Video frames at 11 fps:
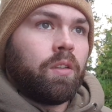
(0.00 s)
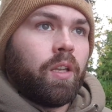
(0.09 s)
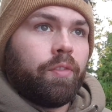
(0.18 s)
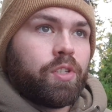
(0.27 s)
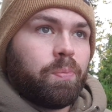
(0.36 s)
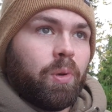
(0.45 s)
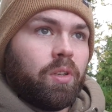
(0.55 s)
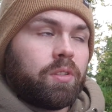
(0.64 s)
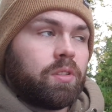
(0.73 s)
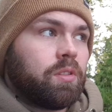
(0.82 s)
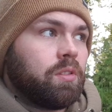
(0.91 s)
The other
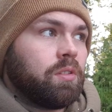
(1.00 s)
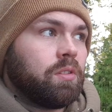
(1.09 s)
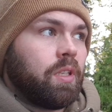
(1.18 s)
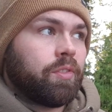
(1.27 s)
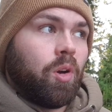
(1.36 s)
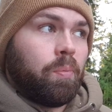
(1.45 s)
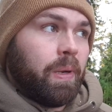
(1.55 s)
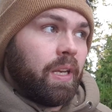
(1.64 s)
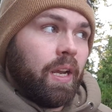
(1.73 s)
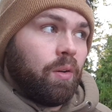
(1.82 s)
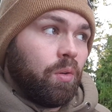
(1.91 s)
spots, they've got
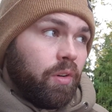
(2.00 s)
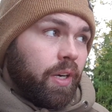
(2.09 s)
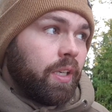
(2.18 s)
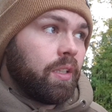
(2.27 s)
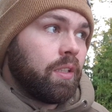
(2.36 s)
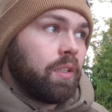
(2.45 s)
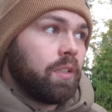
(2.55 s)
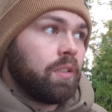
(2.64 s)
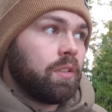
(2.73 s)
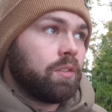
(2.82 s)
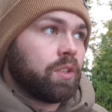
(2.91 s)
bait out already,
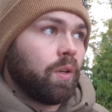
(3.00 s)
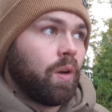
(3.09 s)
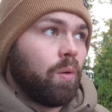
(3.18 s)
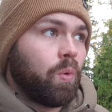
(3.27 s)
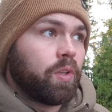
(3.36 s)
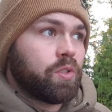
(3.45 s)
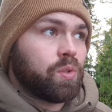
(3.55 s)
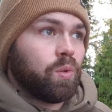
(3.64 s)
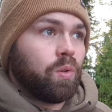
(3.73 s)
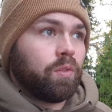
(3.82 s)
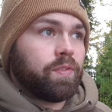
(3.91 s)
so I want to
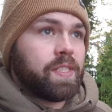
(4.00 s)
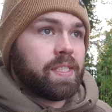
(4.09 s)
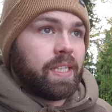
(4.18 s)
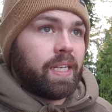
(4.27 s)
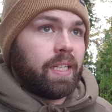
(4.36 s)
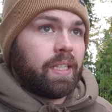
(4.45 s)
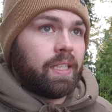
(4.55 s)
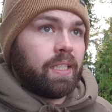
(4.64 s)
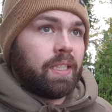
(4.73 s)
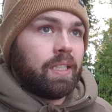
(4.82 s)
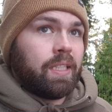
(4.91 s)
sort of see
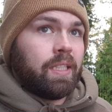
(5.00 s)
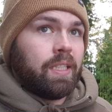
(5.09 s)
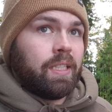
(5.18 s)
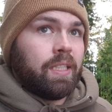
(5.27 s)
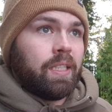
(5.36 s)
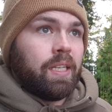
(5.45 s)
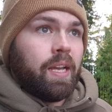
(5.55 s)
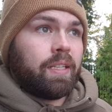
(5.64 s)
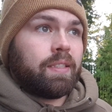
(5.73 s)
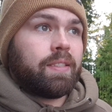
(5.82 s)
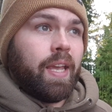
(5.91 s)

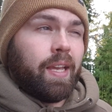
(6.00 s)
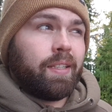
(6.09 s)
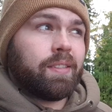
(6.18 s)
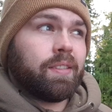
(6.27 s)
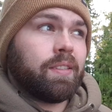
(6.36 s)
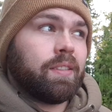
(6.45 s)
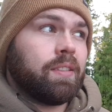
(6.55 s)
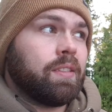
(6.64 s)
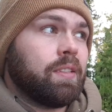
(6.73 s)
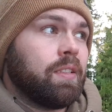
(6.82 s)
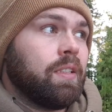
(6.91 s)
and test
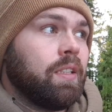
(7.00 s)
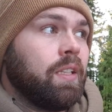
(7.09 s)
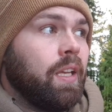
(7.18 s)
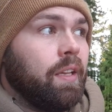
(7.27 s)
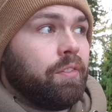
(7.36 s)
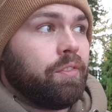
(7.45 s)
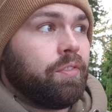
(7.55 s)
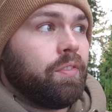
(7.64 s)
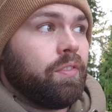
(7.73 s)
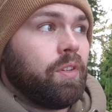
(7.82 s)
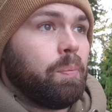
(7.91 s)

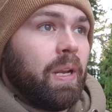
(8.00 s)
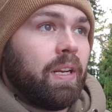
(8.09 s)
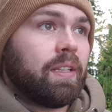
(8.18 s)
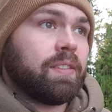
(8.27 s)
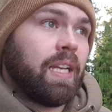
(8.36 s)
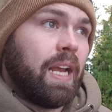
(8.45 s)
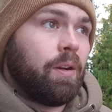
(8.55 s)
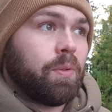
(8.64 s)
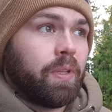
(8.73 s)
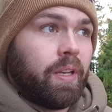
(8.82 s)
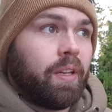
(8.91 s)
if the bait that's sat
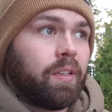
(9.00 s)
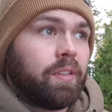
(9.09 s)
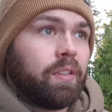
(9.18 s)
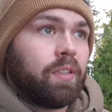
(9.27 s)
out there